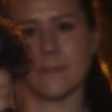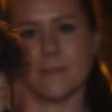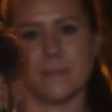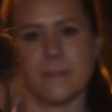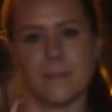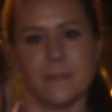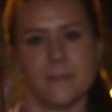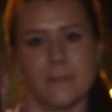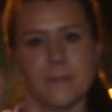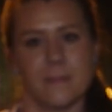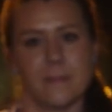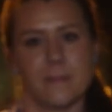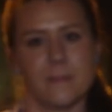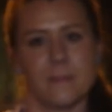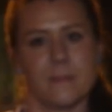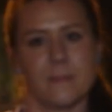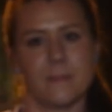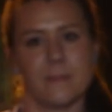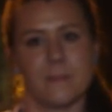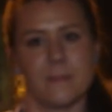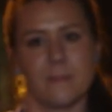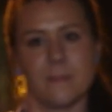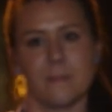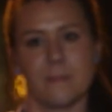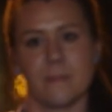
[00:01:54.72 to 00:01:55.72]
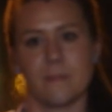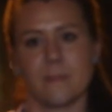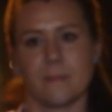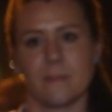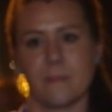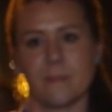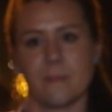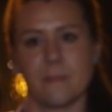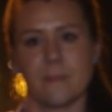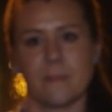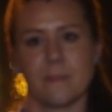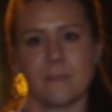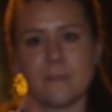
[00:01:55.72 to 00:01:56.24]

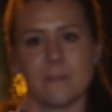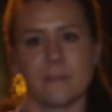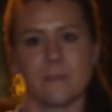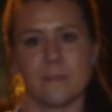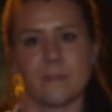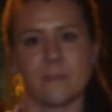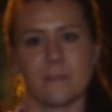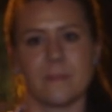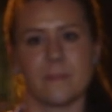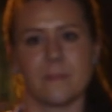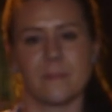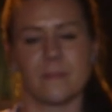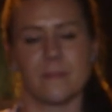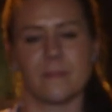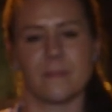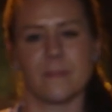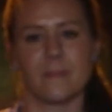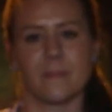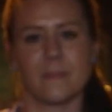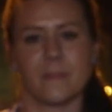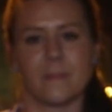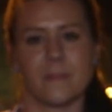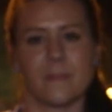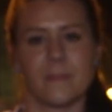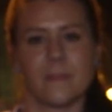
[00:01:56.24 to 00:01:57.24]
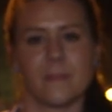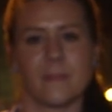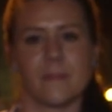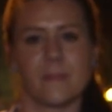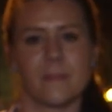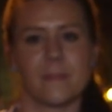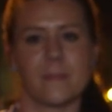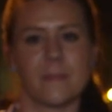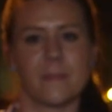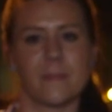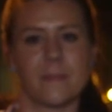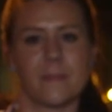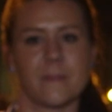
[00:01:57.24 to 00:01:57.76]

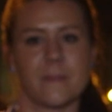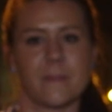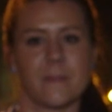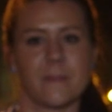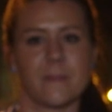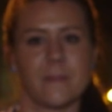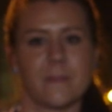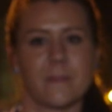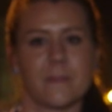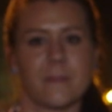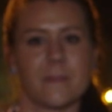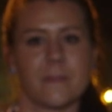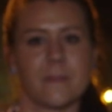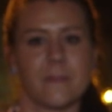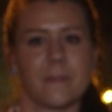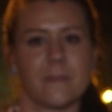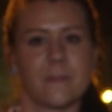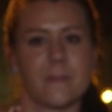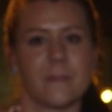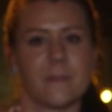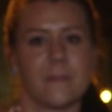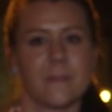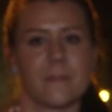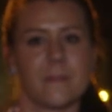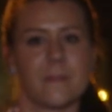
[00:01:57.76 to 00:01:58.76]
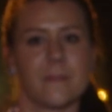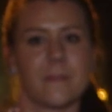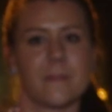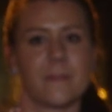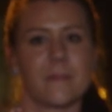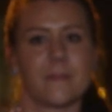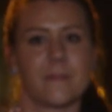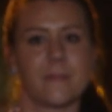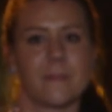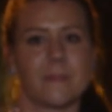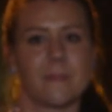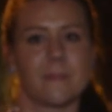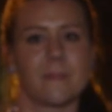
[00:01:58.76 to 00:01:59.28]

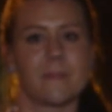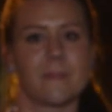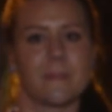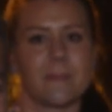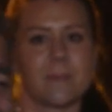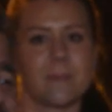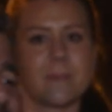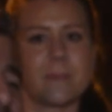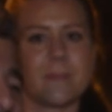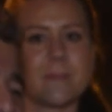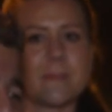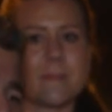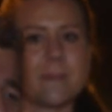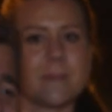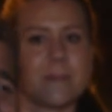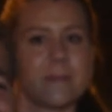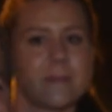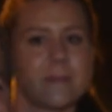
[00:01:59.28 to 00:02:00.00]
No words are spoken by the person on screen.